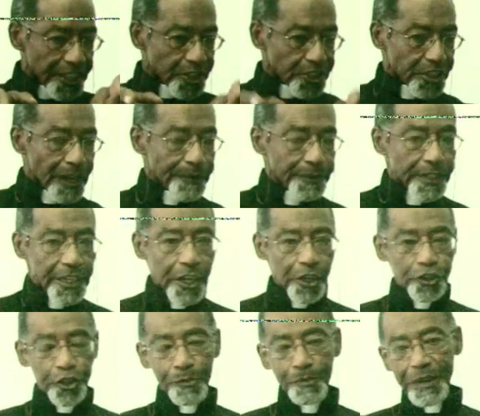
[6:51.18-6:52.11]
you something
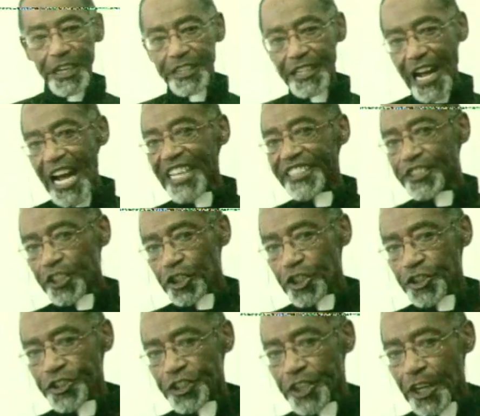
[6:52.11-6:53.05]
else you may not
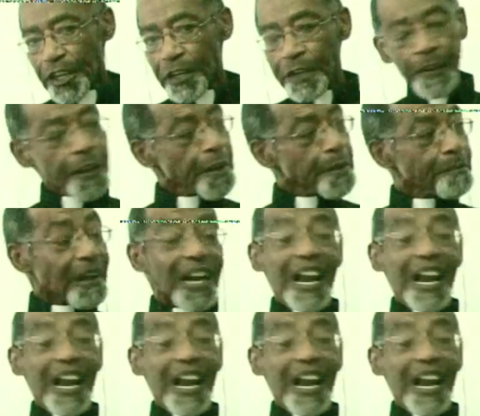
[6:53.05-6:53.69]
consider, but